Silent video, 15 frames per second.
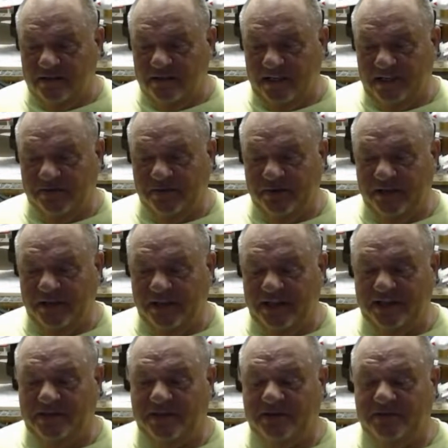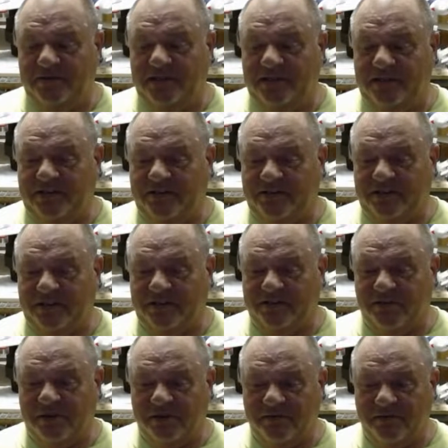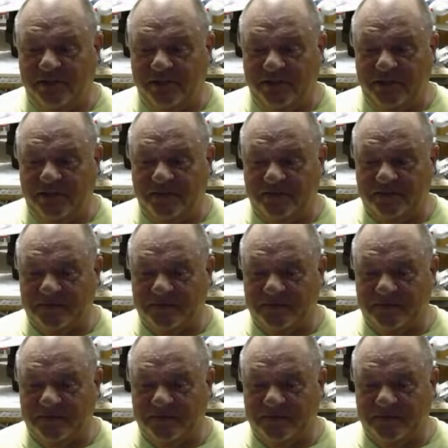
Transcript: Yeah, it's pretty late there, man. It's like 12:30,